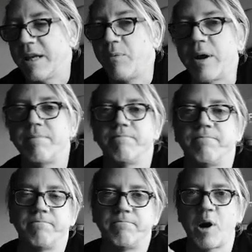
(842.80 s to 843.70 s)
Anyway,
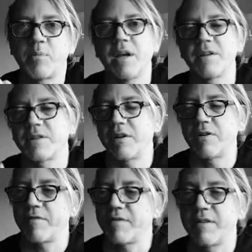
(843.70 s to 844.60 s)
Pyram King
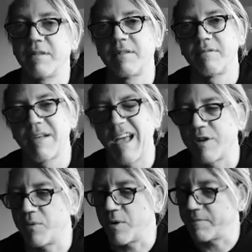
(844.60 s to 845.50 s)
signing off.
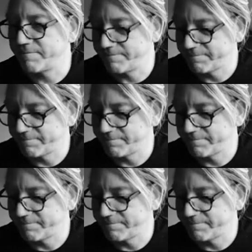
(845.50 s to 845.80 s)
Have a good one.